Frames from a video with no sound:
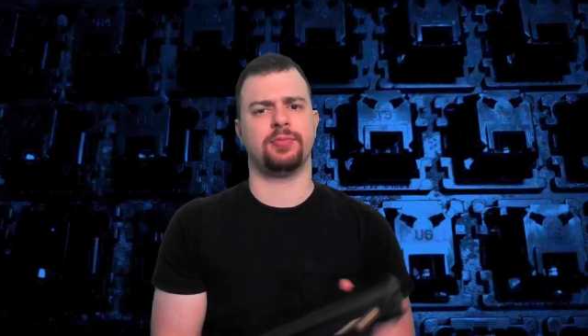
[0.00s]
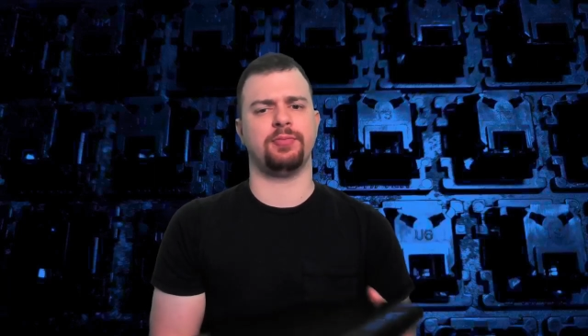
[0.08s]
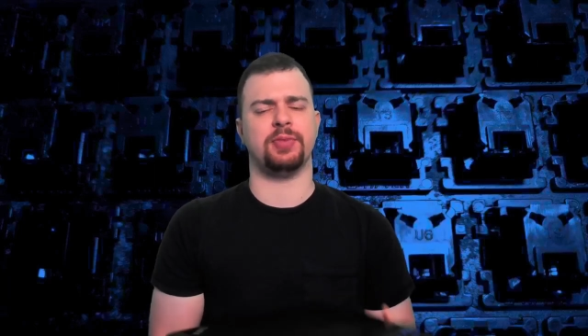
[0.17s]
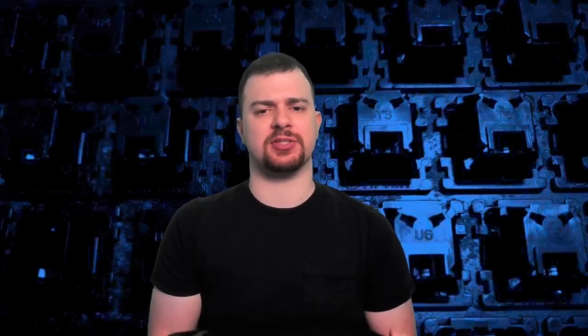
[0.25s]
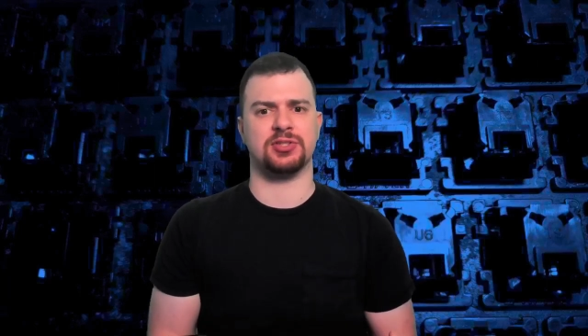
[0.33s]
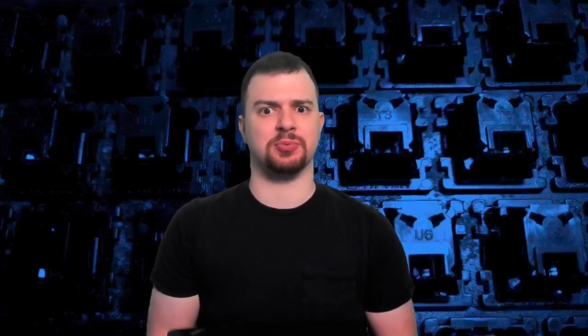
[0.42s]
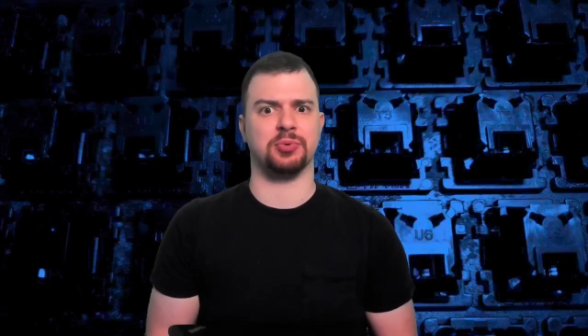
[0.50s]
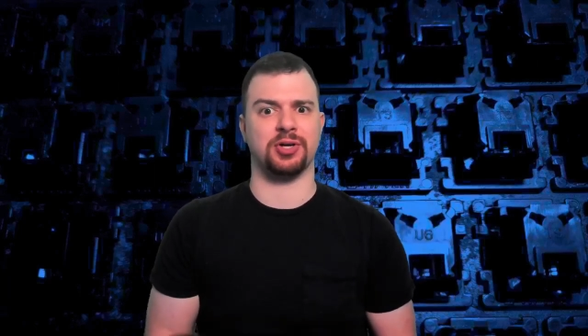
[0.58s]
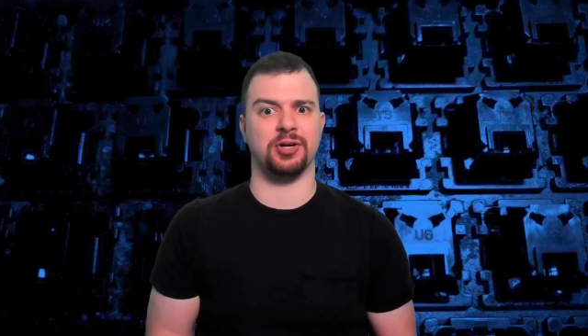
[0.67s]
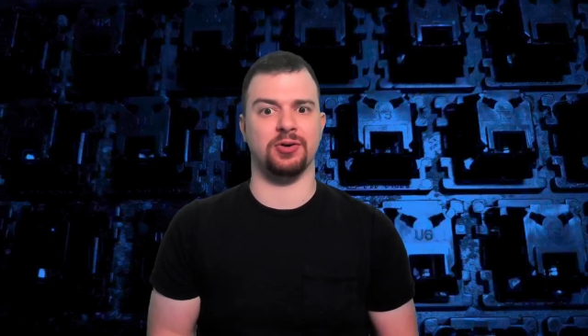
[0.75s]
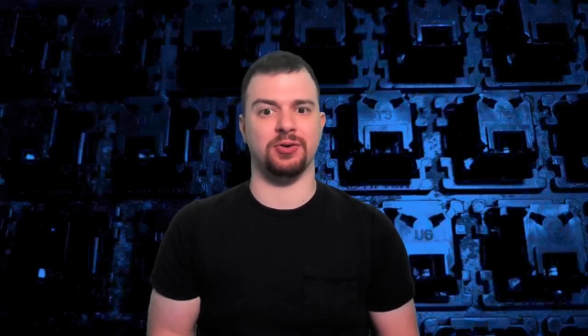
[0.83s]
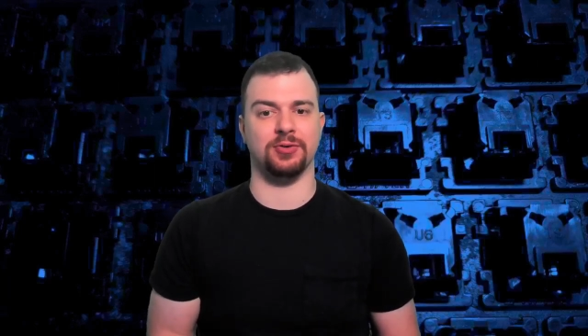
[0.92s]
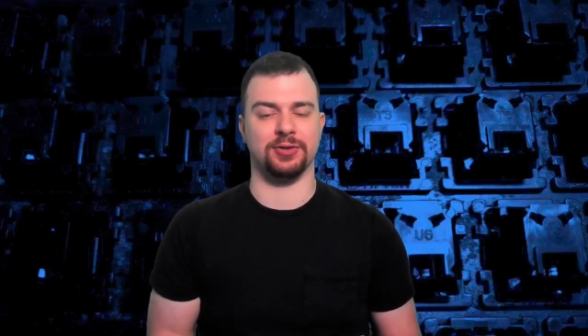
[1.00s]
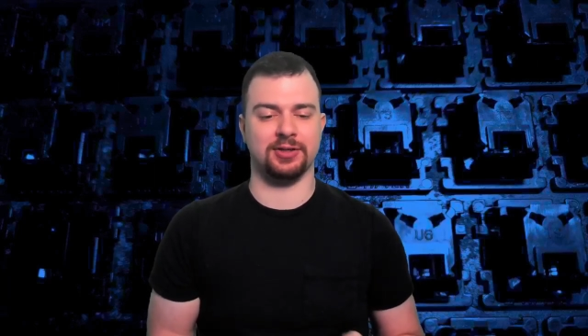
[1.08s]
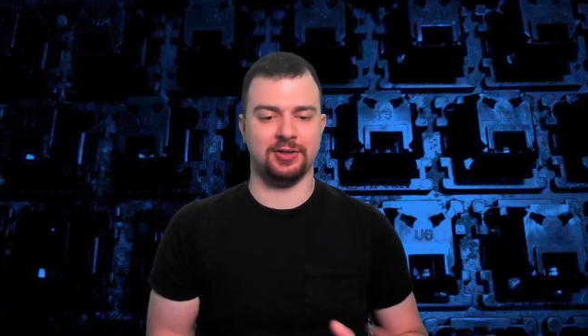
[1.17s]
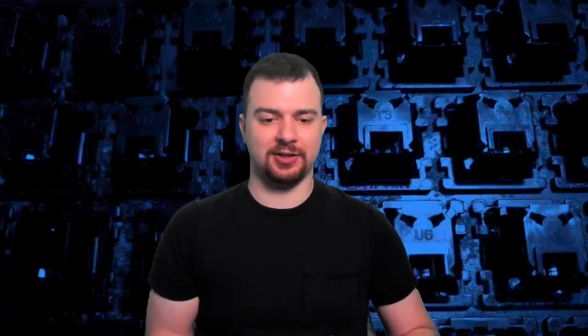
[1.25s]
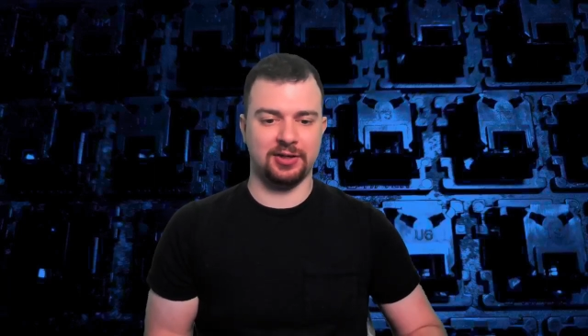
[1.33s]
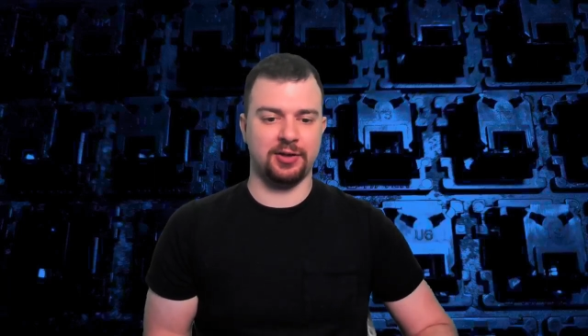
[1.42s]
but still pretty old,
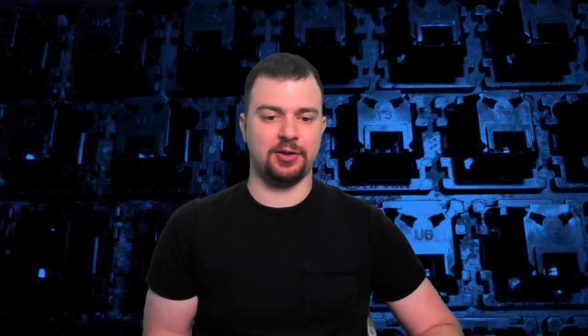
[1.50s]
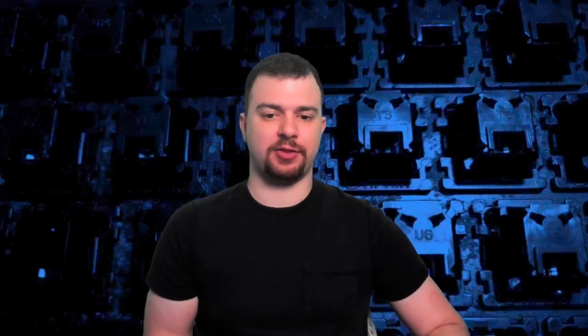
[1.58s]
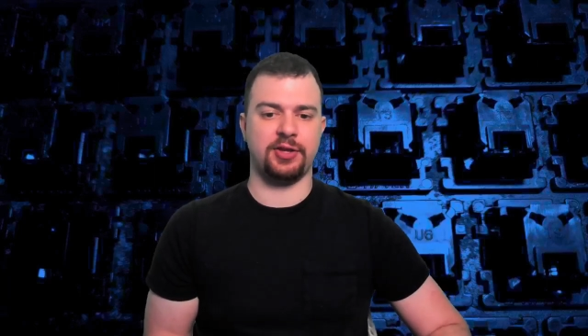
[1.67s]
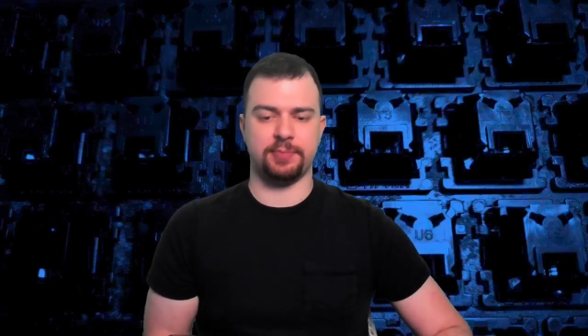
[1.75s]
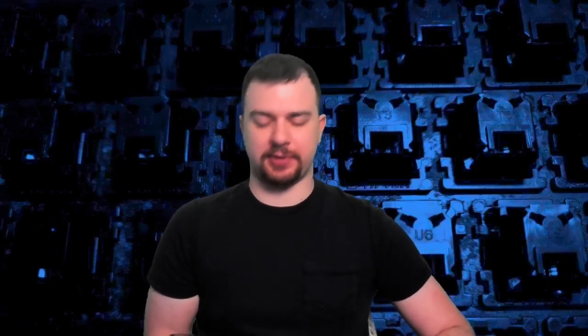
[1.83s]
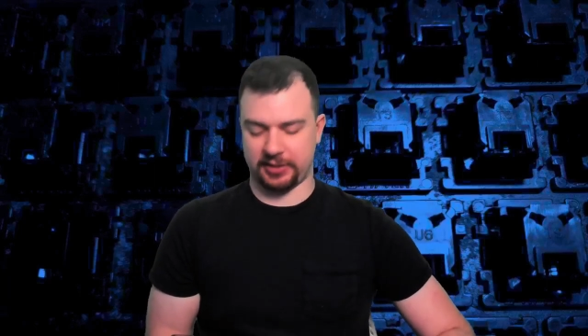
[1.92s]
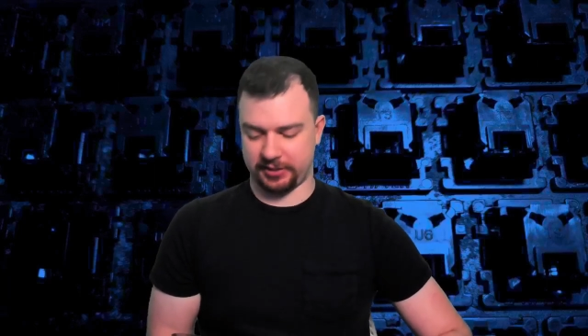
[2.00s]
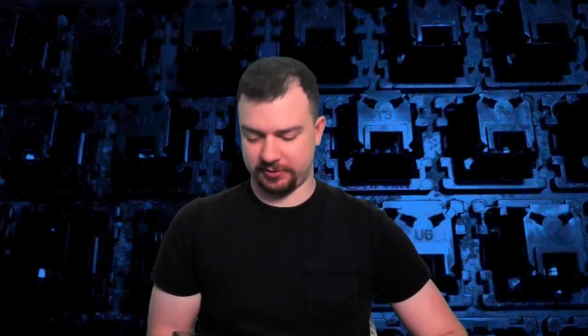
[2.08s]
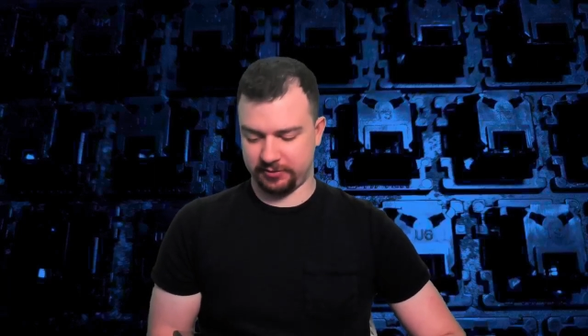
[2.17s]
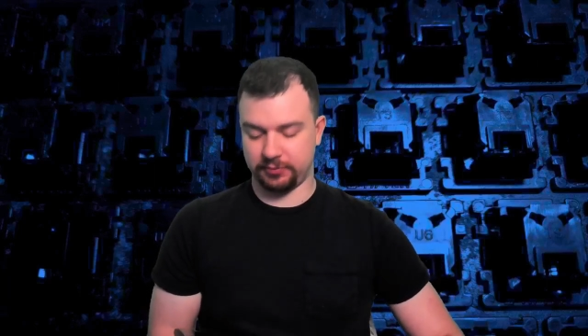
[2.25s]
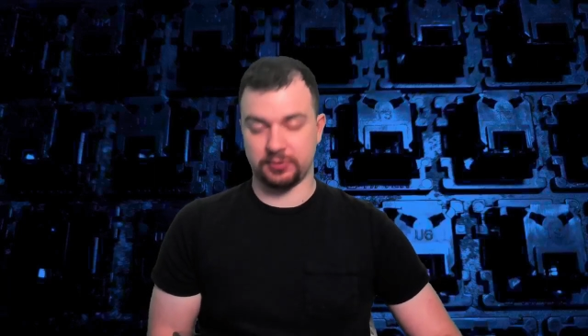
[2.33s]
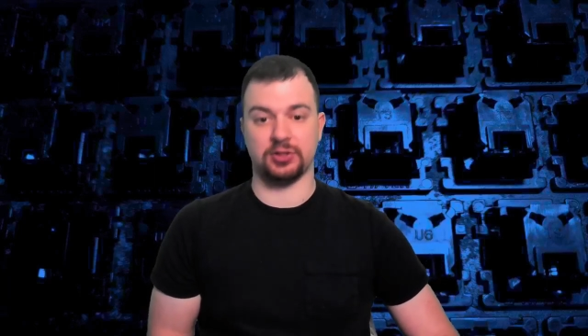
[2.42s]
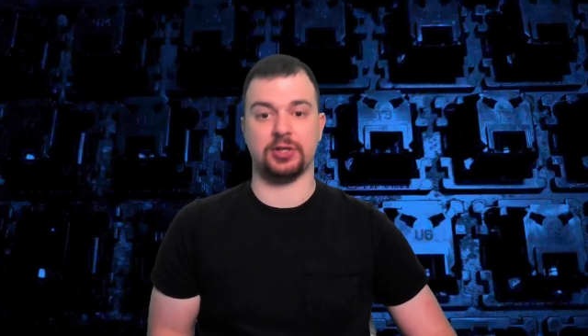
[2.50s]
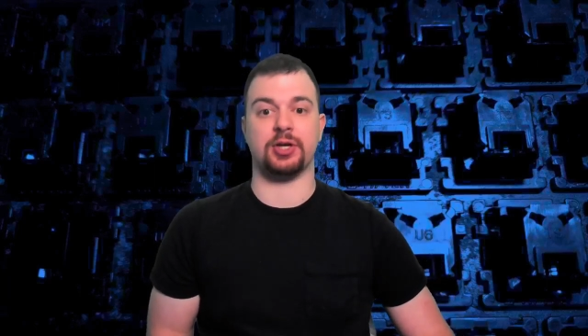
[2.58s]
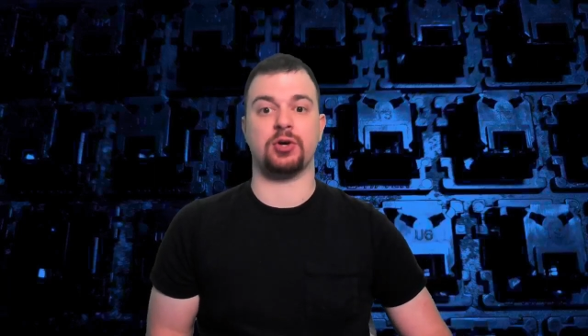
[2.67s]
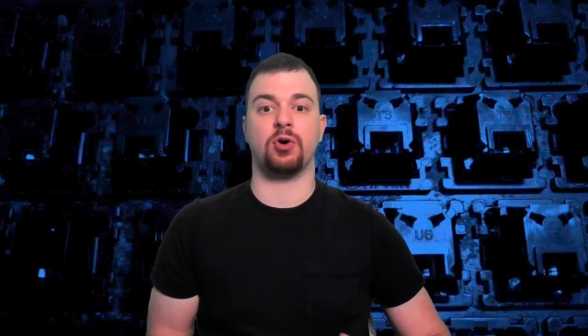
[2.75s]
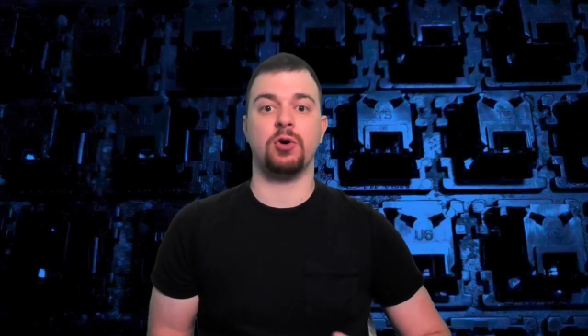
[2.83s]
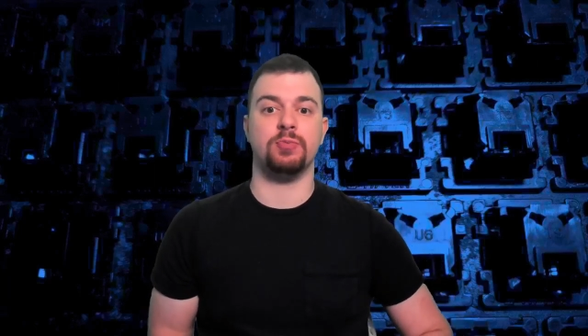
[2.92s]
ThinkPad is a
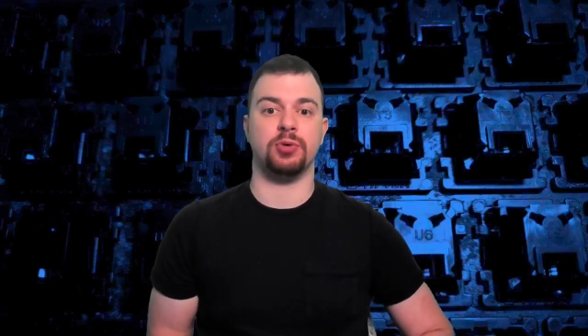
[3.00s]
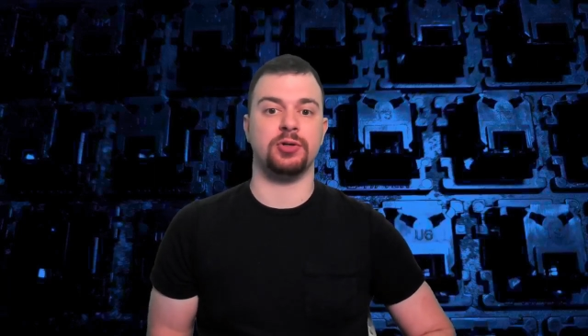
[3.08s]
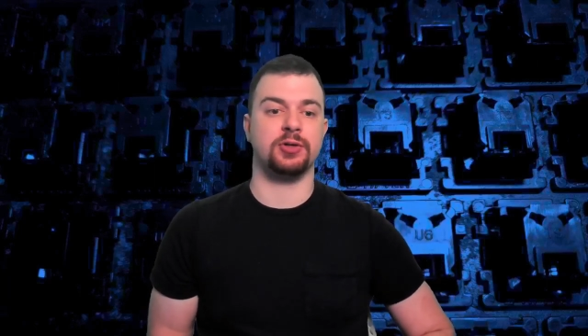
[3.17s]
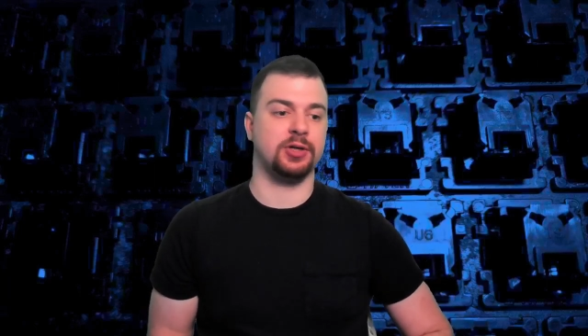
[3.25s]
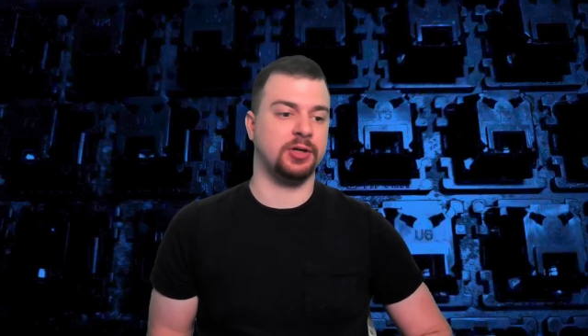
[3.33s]
Chromebook.